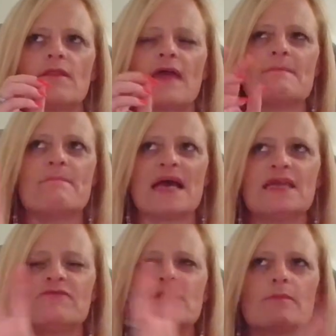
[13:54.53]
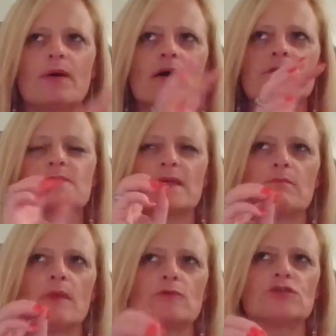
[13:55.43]
have in the past been
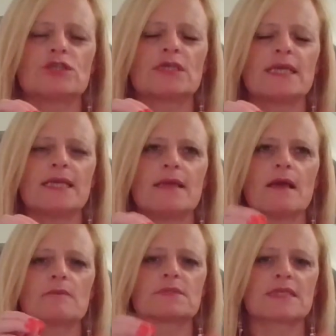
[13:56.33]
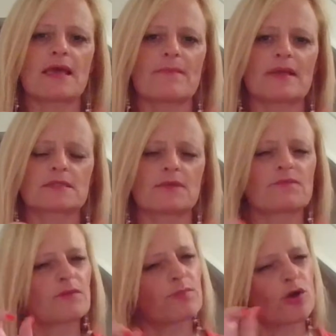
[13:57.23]
emotionally upset about
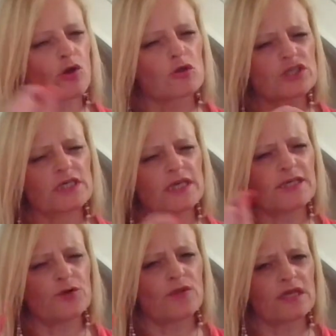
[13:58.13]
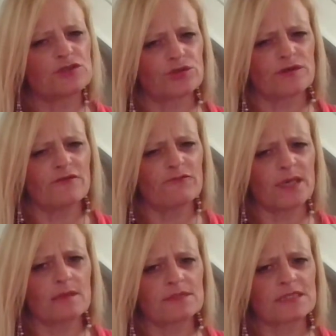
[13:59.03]
something, but logically knew they shouldn't have
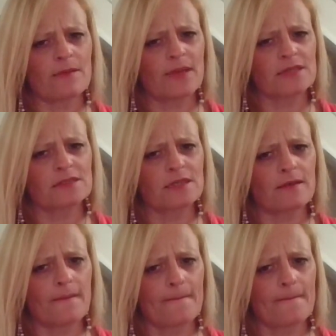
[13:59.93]
been upset about it.